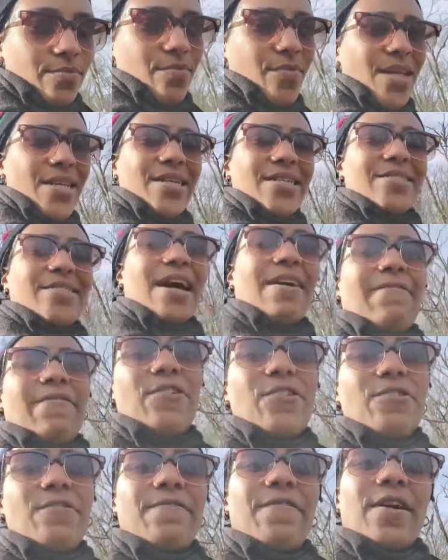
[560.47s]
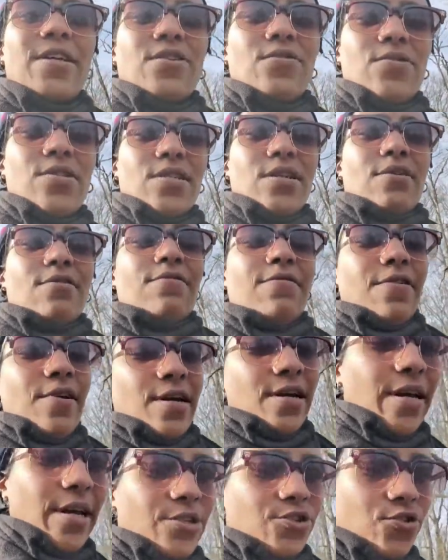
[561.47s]
is diversify yourself
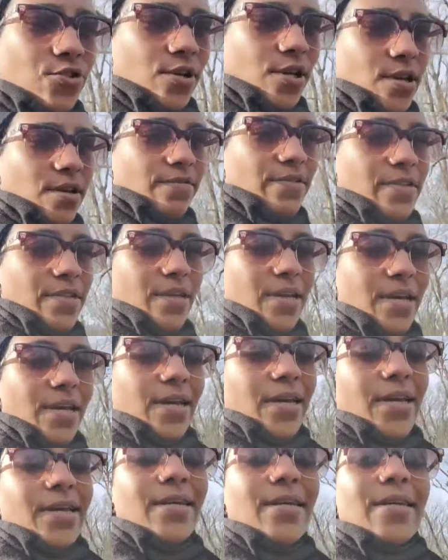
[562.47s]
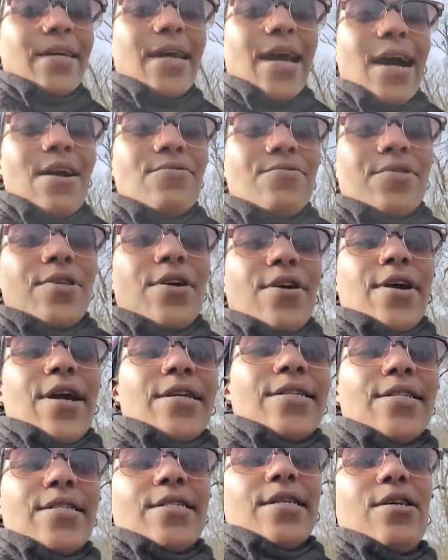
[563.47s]
and your gifts. Get out there
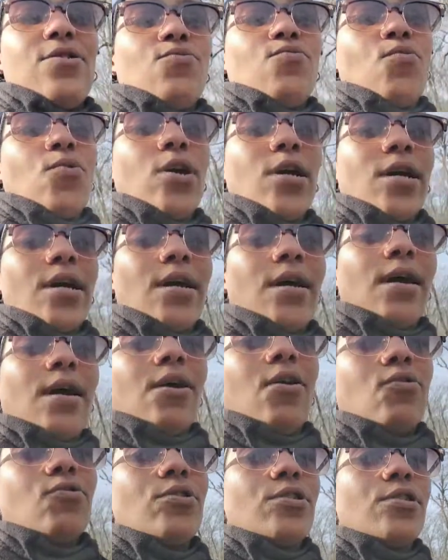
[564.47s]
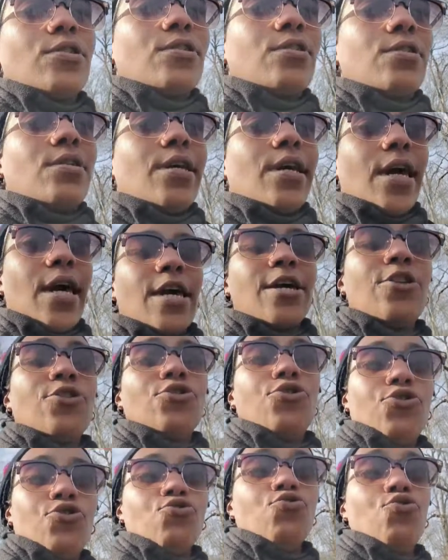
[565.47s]
and see what else can
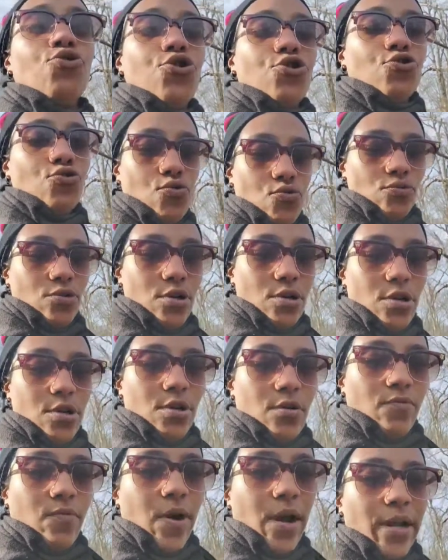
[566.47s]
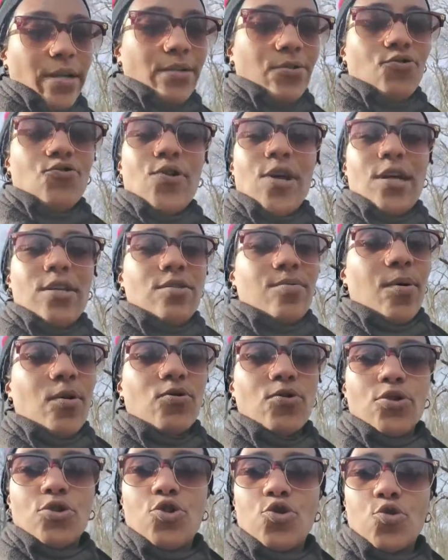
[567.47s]
you do, right? You're not
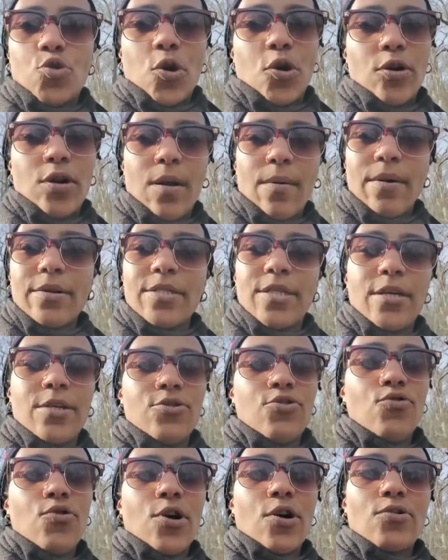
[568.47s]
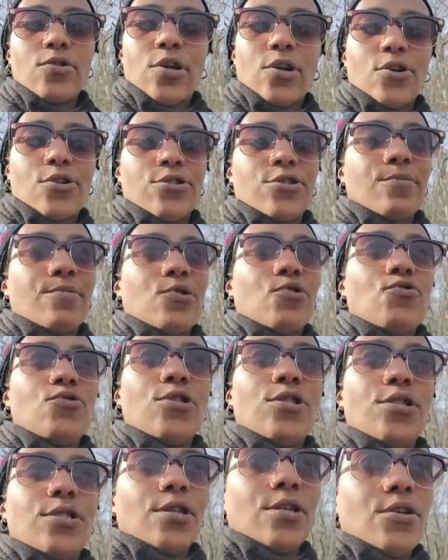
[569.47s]
supposed to struggle. I'm not telling you go learn some new
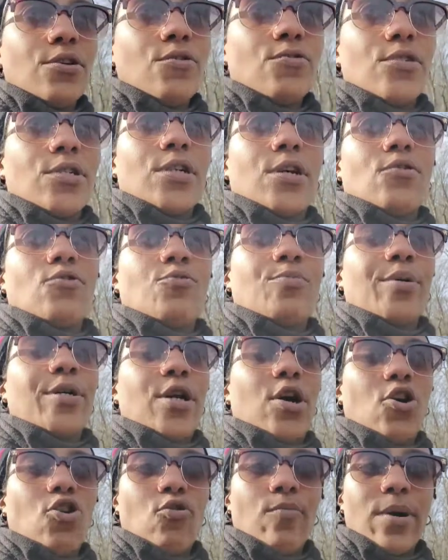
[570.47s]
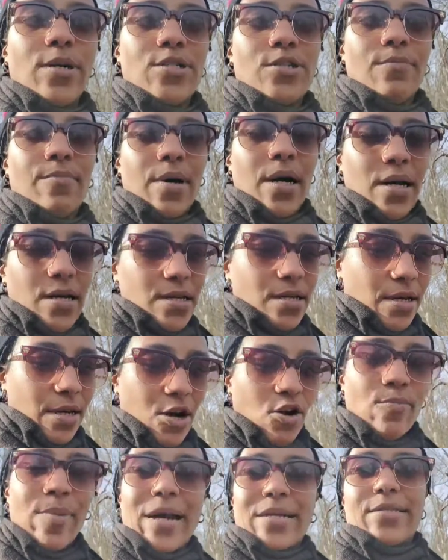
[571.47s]
skills and go spend a whole bunch of money and
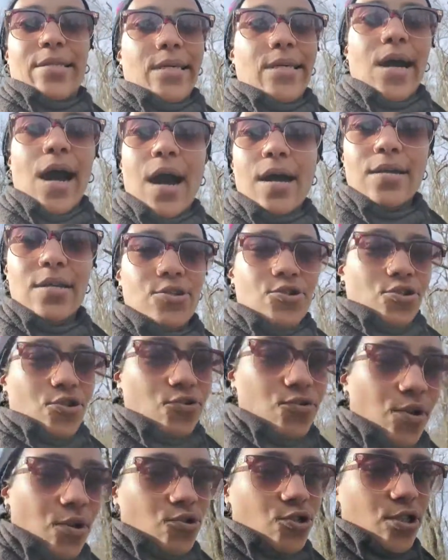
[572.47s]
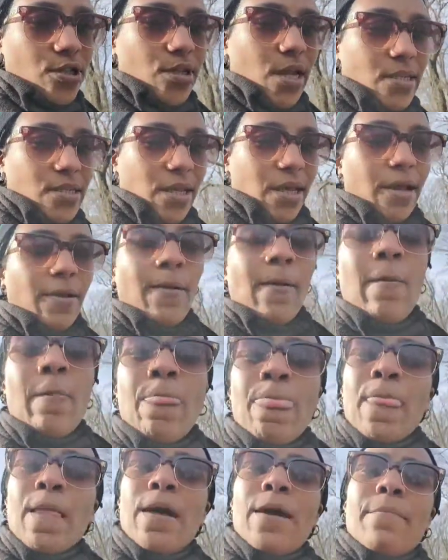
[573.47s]
go back to college or do no shit like that.
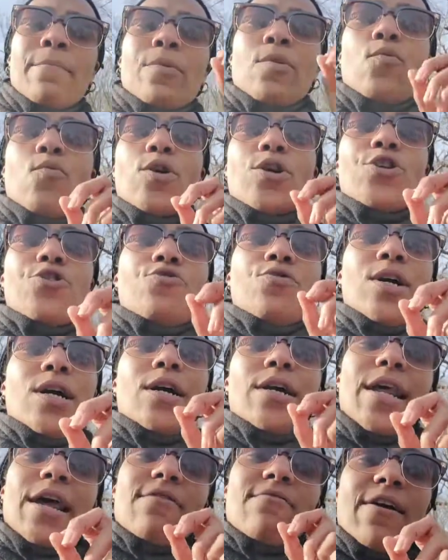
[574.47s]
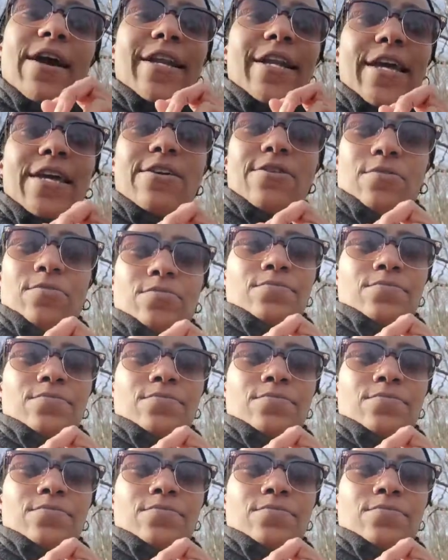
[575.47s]
But what are you good at right now?